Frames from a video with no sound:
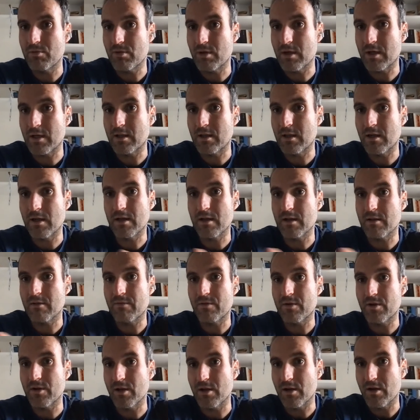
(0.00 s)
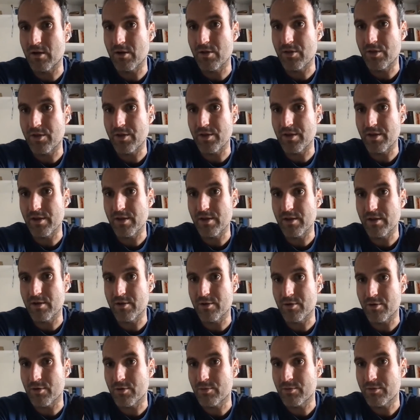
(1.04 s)
you had like a very healthy
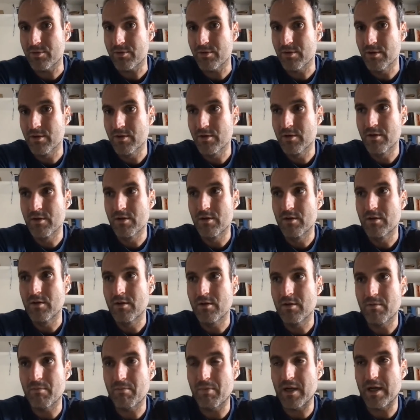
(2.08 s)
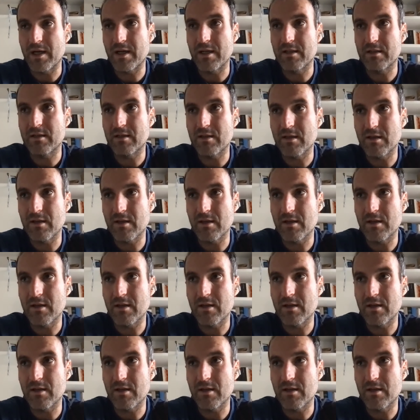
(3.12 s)
growth, but